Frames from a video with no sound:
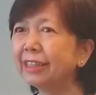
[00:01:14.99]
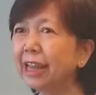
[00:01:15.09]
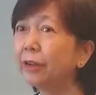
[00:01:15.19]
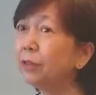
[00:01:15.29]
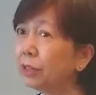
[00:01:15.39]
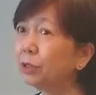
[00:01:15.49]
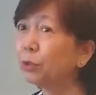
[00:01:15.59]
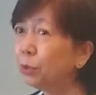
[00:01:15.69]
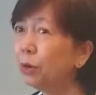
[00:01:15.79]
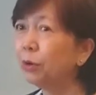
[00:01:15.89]
Now it's
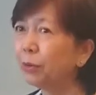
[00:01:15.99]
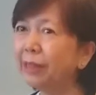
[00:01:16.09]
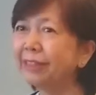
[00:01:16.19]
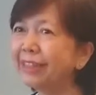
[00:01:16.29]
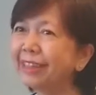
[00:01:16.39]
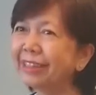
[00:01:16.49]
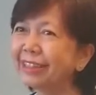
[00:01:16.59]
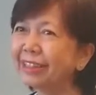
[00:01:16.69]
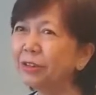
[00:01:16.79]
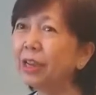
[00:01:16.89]

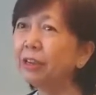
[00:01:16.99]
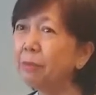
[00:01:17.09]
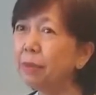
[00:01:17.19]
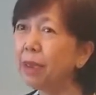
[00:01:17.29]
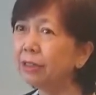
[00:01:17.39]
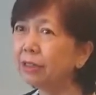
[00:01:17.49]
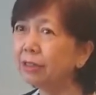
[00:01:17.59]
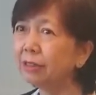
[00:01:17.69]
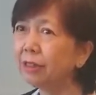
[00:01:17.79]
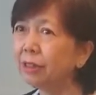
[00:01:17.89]
2016. So can you
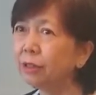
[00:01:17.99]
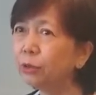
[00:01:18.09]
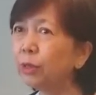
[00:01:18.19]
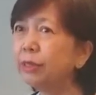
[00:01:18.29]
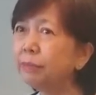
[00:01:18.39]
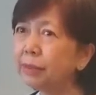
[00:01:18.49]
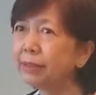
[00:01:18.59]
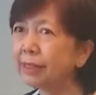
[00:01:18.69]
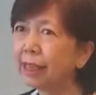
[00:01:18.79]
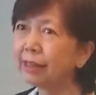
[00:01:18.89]
imagine
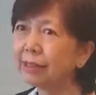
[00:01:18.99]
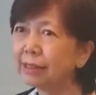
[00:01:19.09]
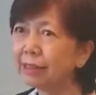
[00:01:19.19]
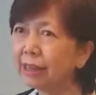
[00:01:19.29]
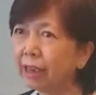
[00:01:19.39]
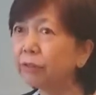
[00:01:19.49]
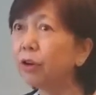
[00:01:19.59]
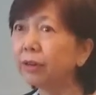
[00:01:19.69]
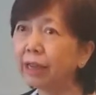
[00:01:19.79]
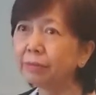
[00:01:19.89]
20% have
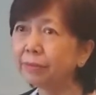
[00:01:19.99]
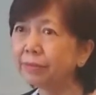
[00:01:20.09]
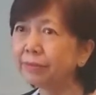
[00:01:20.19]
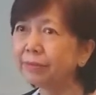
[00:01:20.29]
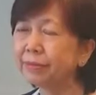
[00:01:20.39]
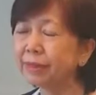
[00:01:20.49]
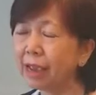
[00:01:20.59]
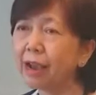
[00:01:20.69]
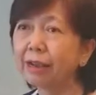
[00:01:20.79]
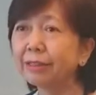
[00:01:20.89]
gone up? Yeah.